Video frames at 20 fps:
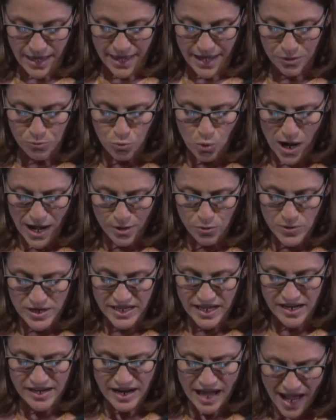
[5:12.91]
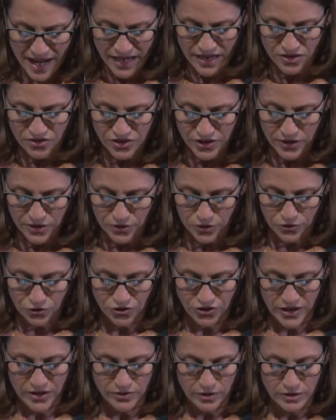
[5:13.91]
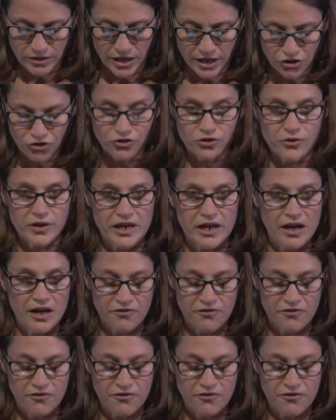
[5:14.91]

And why we cannot indulge in the luxury